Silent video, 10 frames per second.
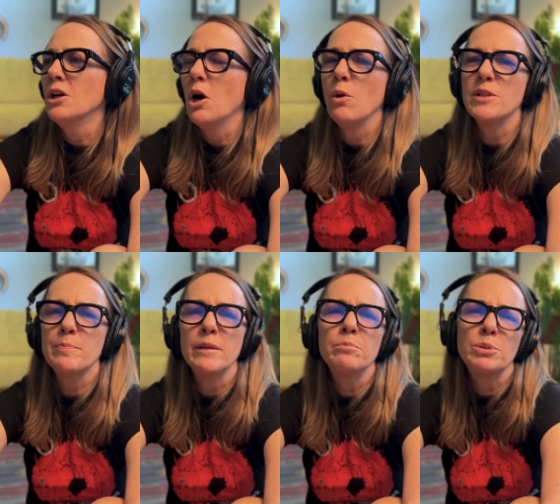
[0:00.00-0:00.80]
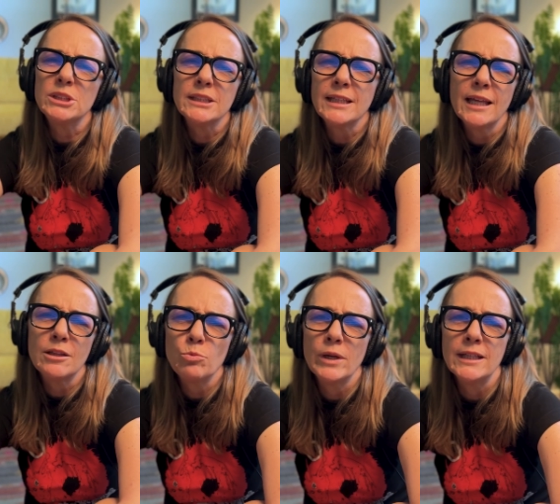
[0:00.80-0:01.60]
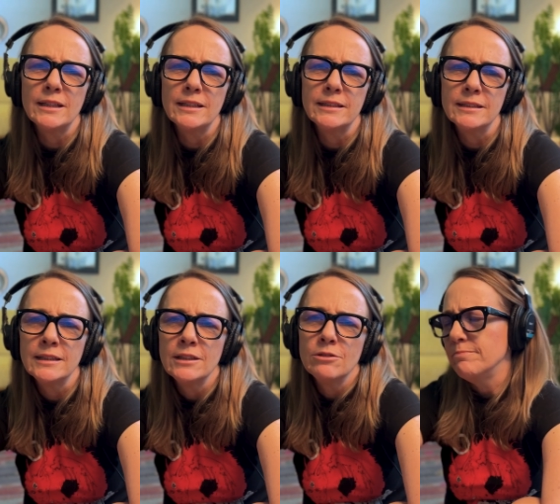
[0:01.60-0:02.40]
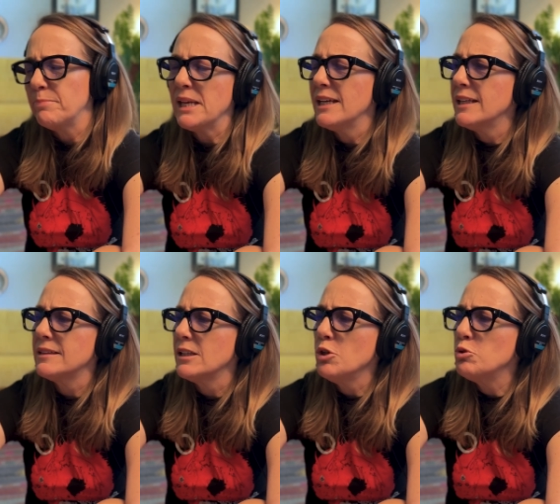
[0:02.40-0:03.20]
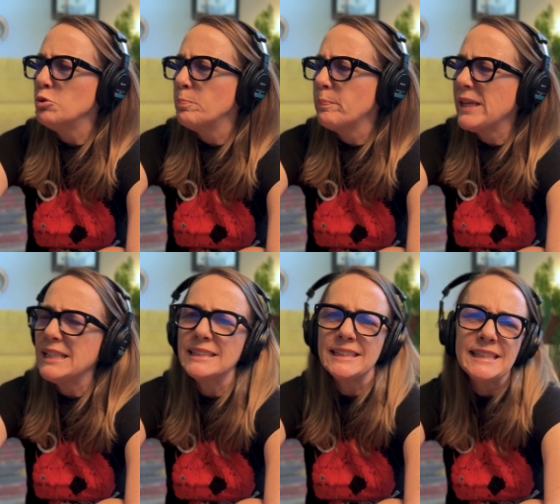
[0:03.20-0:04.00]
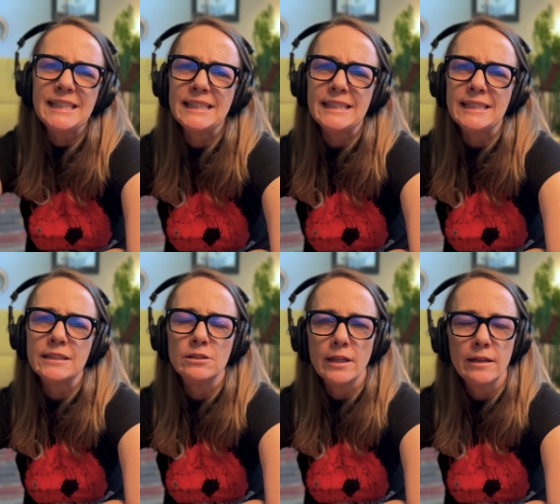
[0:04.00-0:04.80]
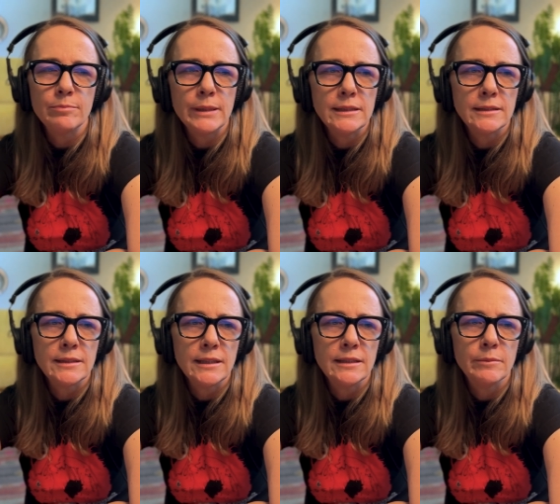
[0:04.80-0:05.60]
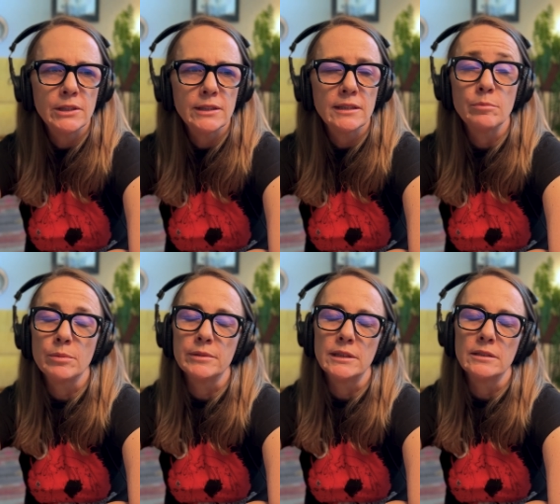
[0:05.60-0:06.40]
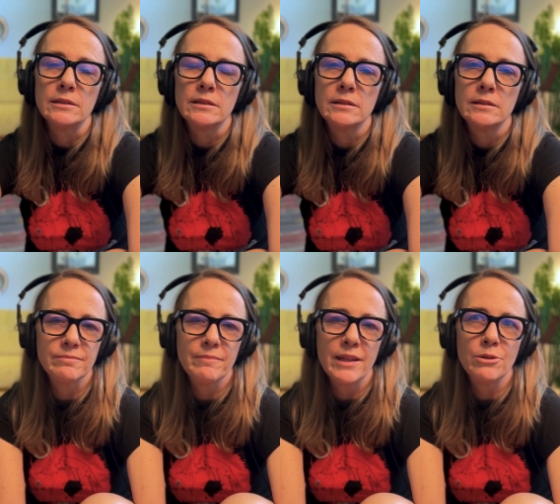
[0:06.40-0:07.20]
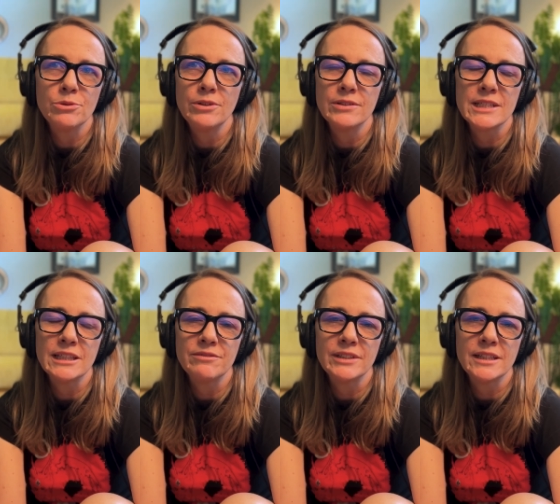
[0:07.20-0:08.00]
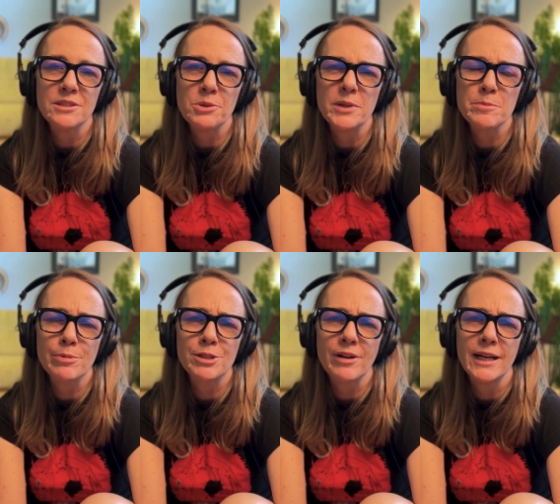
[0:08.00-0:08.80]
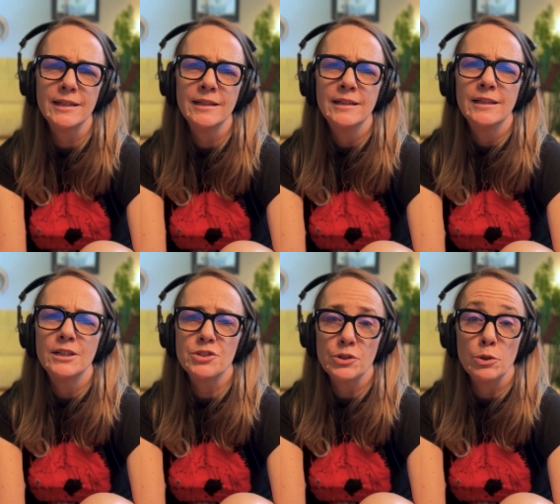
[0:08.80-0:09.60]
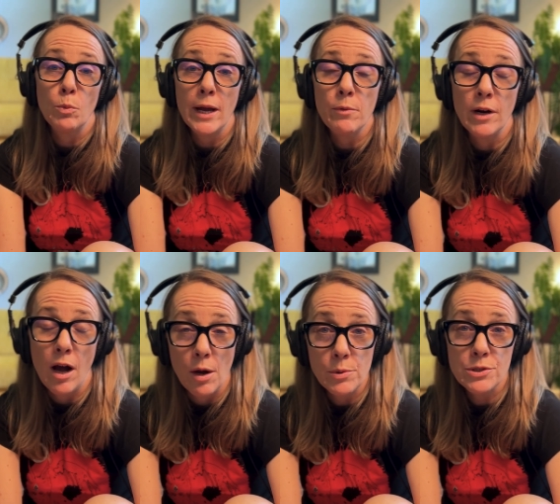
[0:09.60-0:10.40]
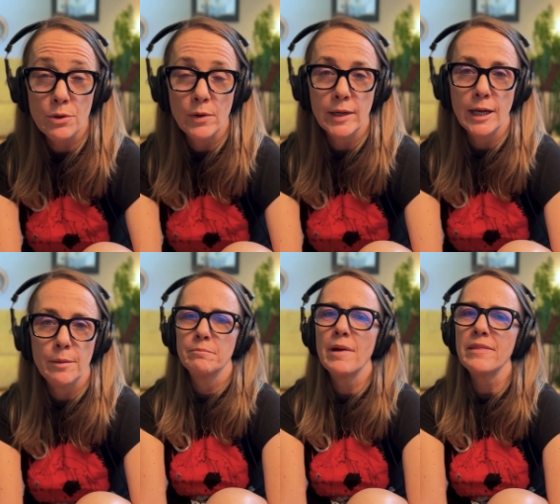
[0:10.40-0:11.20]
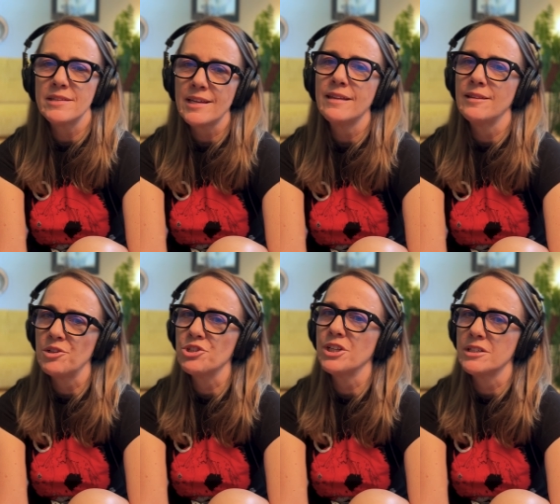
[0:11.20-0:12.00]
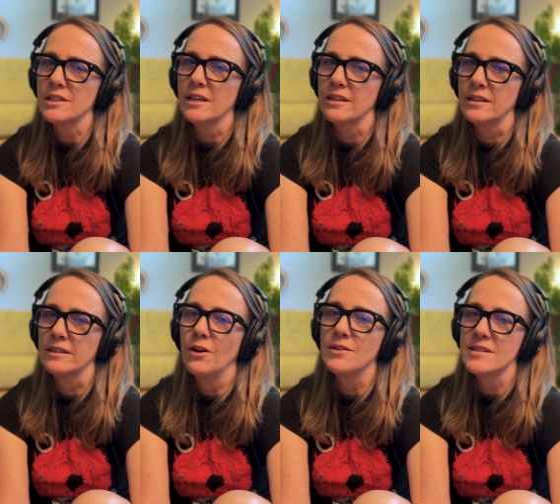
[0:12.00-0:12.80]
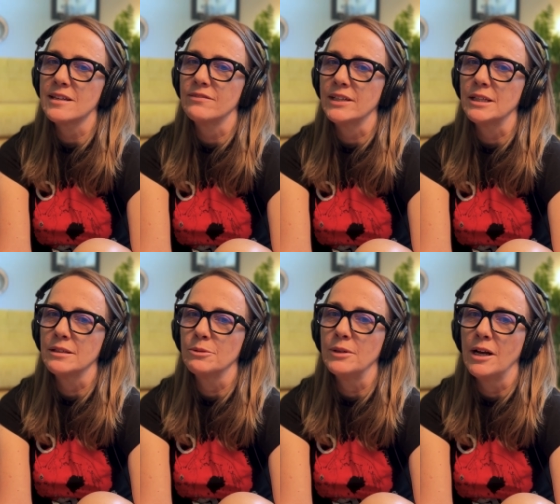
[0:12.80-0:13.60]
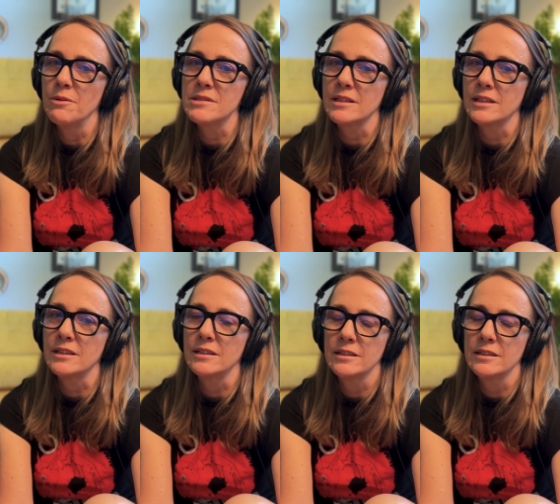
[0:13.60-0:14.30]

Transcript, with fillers: always being put together well and being at the local PNC. Do they have PNC in America? They probably don't. Motherhood on TV is always portrayed a certain way when I was growing up. Mothers had their shit together on TV when I was a kid.